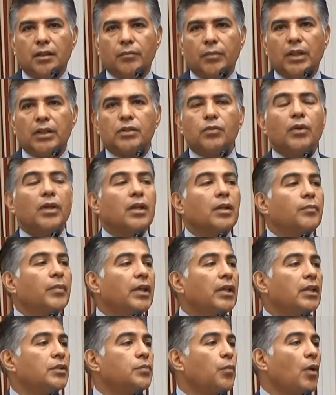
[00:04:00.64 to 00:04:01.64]
Because one of the
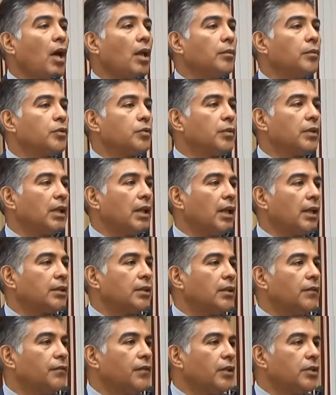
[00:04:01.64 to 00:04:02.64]
biggest problems with
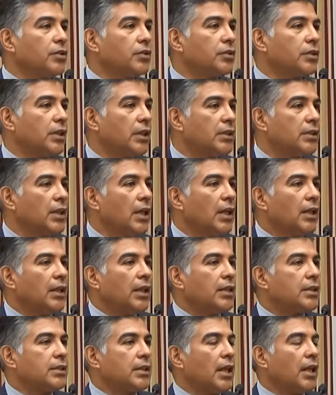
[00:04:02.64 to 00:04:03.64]
elected officials is
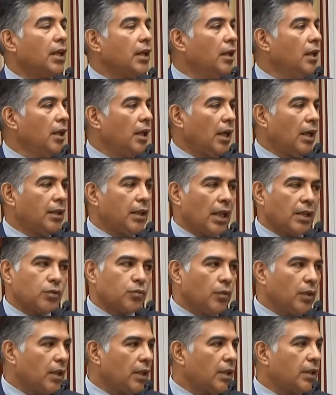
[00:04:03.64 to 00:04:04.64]
they say, and
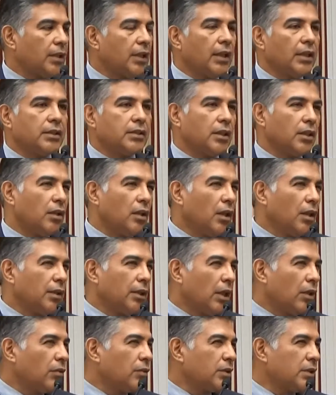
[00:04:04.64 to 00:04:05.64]
that's one of the things that
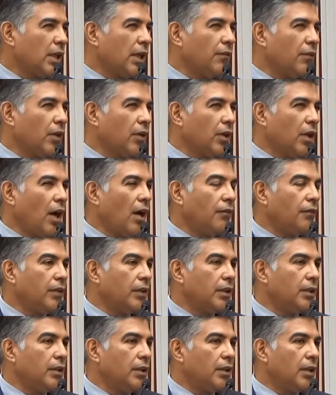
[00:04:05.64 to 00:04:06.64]
they don't say very
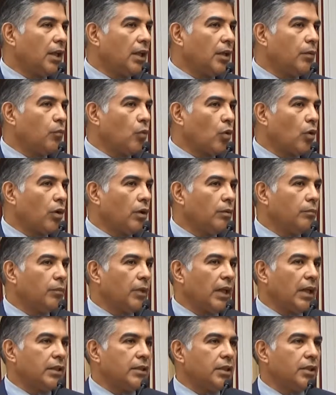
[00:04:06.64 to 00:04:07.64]
often anymore,
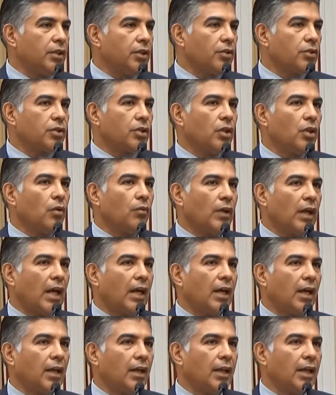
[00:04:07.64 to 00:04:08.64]
but 18 years ago when
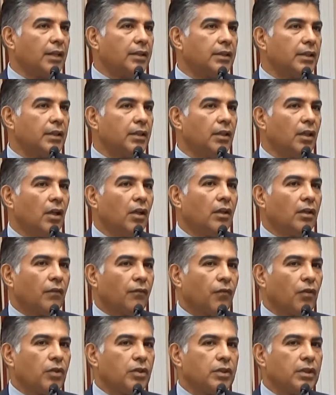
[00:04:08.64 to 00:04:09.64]
I got elected, the
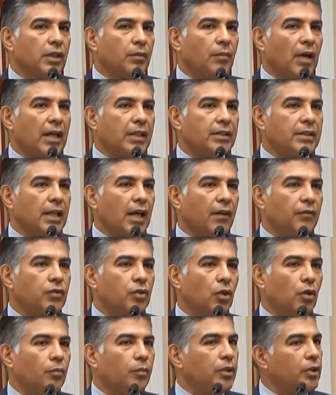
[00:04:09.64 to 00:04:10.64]
first thing my staff
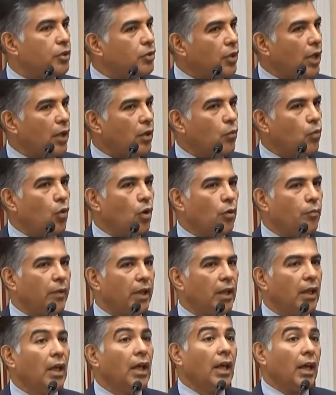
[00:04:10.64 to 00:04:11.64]
told me to try to warn
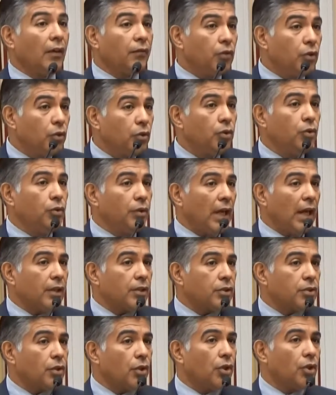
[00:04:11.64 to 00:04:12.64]
me, if you do
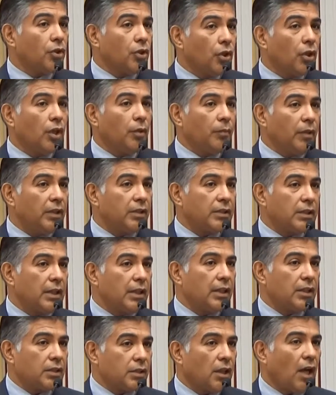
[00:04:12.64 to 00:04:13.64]
that, sir, you're going to be
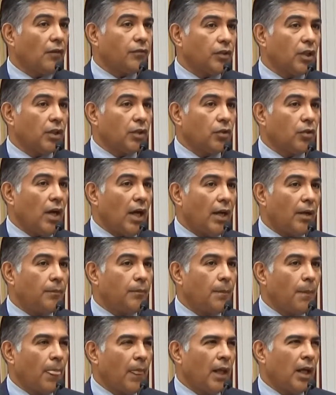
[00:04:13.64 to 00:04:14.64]
seen as soft on crime.
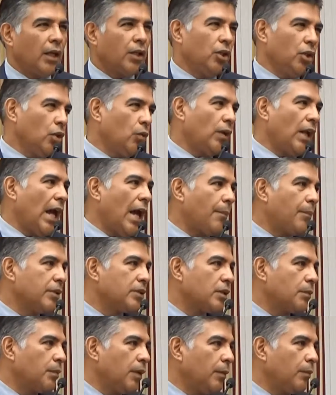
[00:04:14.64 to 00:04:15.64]
And you know what
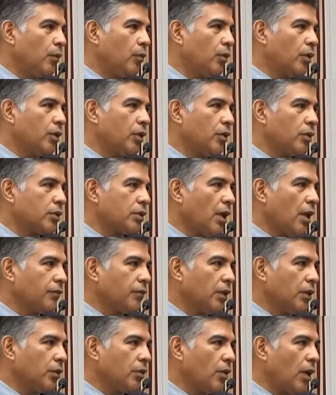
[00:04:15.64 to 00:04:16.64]
happens to people whether you're
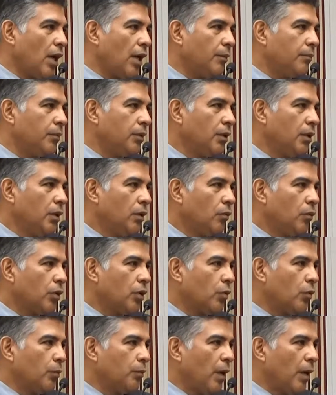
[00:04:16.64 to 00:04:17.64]
soft on crime.
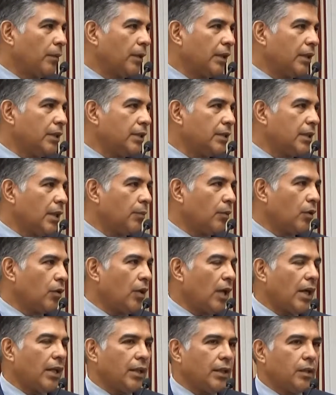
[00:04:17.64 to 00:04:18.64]
Whether you're Republican,
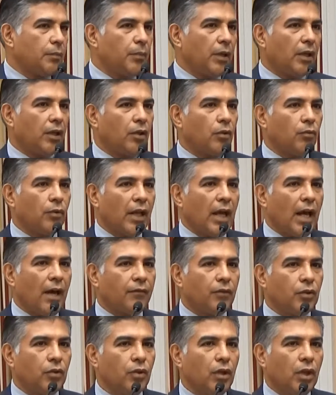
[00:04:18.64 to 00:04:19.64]
Democrat, Independent, or what
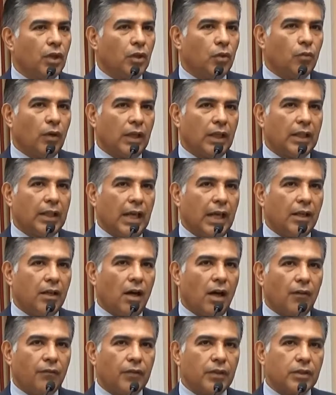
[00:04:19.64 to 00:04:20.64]
have you, you want to gain
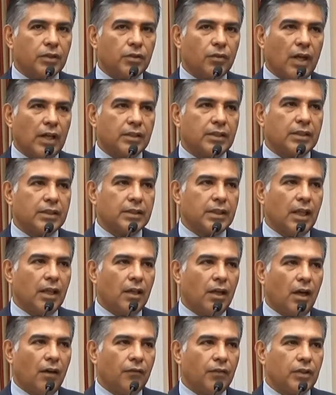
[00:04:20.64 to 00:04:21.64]
office or actually stay
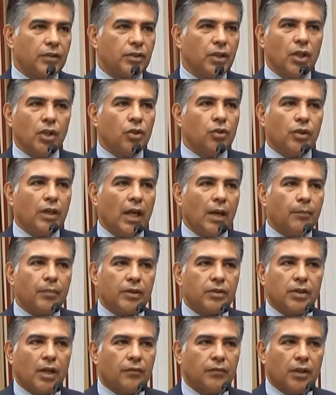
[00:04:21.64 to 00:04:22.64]
in office, you can't
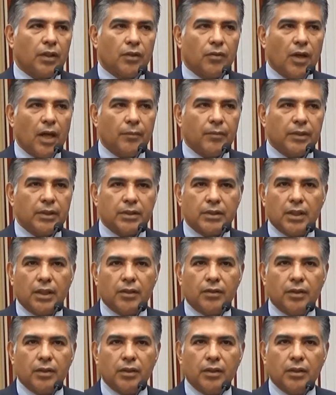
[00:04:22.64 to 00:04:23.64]
be soft on crime in this
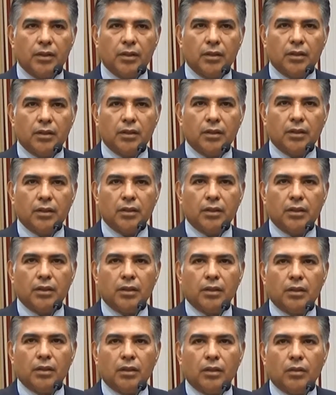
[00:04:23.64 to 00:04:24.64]
country.
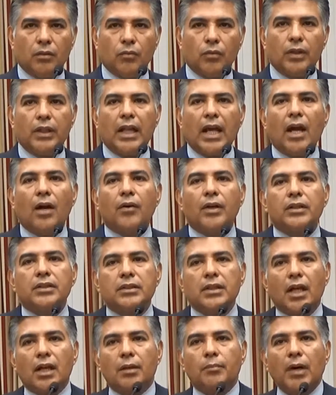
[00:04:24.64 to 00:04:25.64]
Well, now
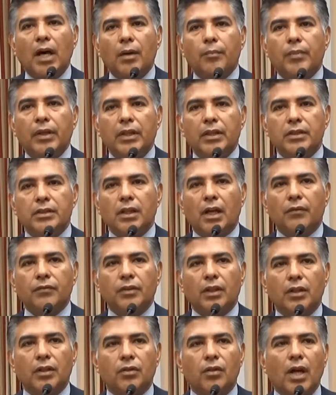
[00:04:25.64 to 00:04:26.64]
it's not about being
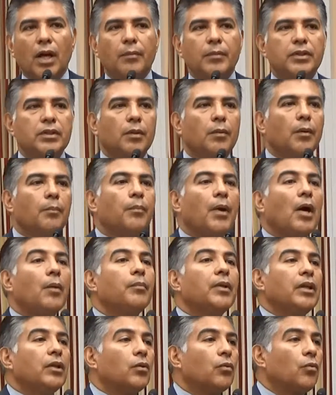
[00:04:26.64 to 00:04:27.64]
soft on crime, it's
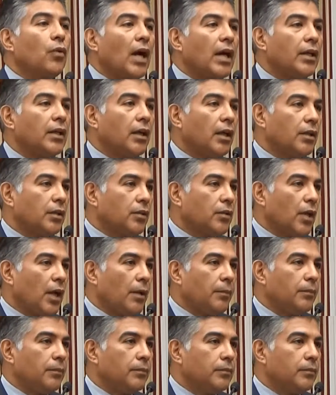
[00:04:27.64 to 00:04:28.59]
about being right on crime.